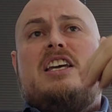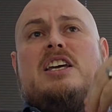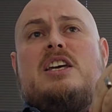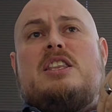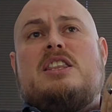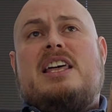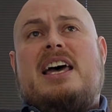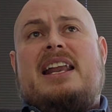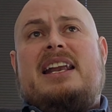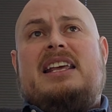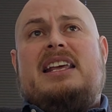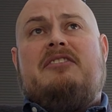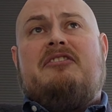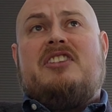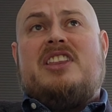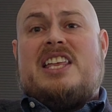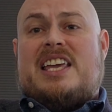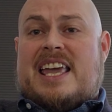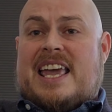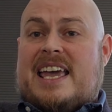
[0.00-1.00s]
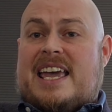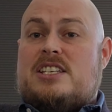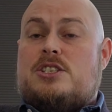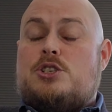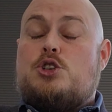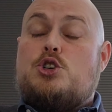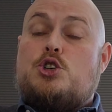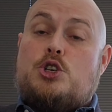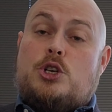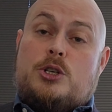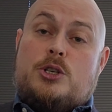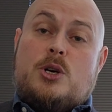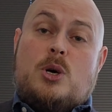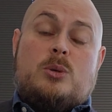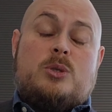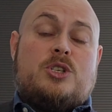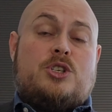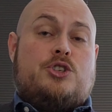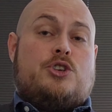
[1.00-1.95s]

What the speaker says: that if the case should go to